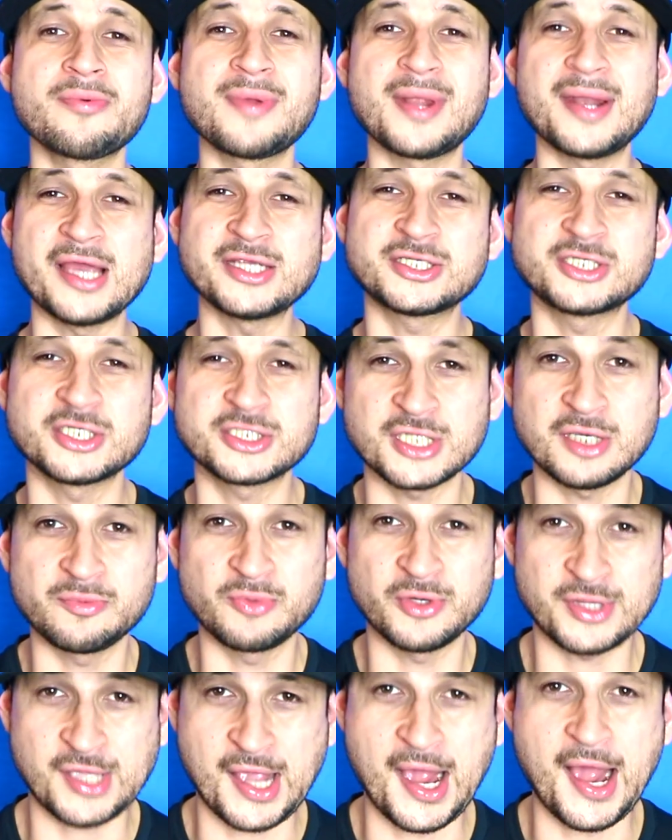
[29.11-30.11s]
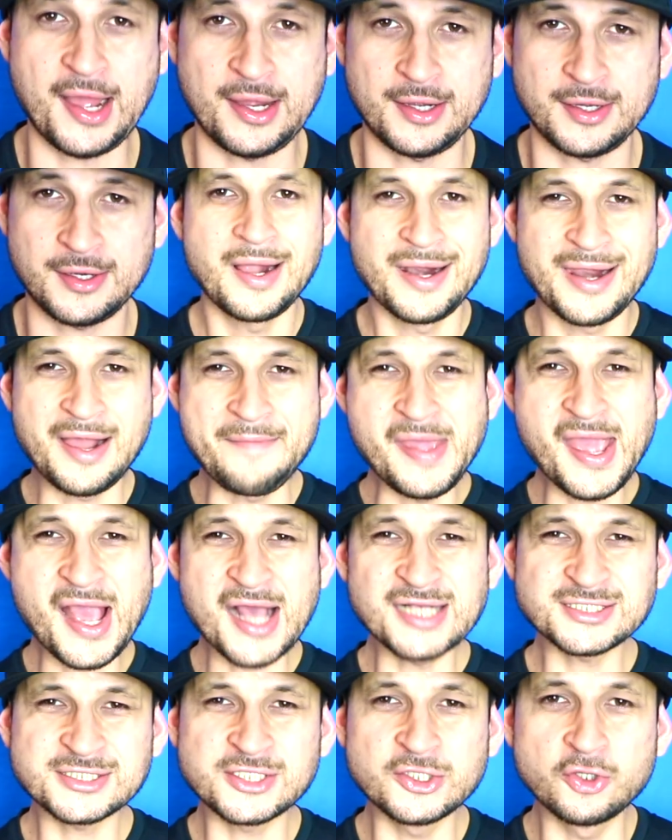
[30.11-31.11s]
relationship with God. Let me
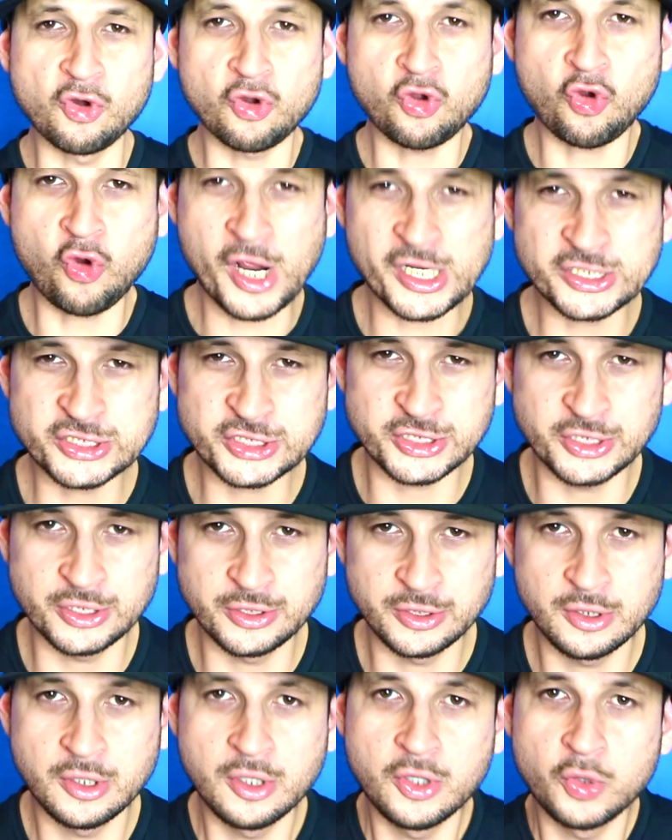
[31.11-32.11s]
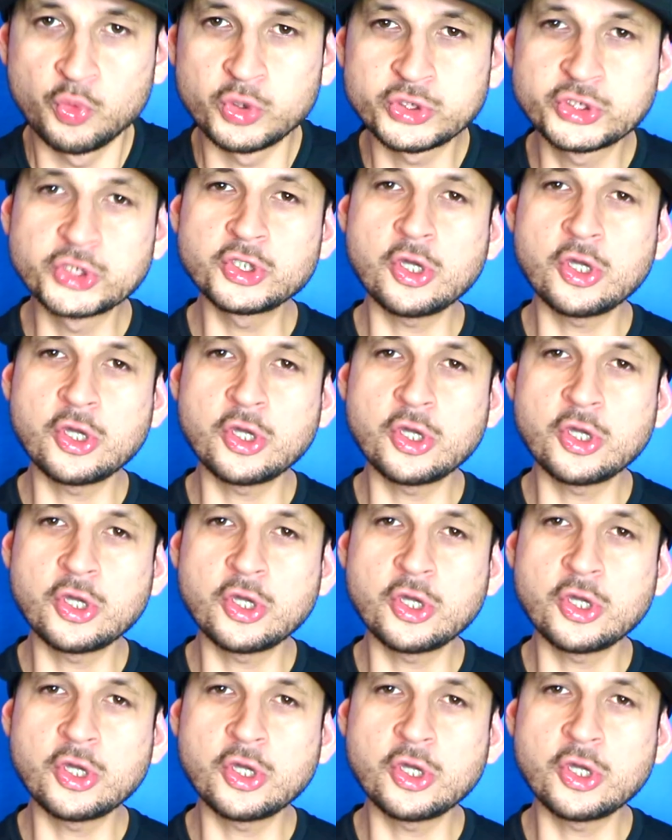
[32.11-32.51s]
ask you a question. Would you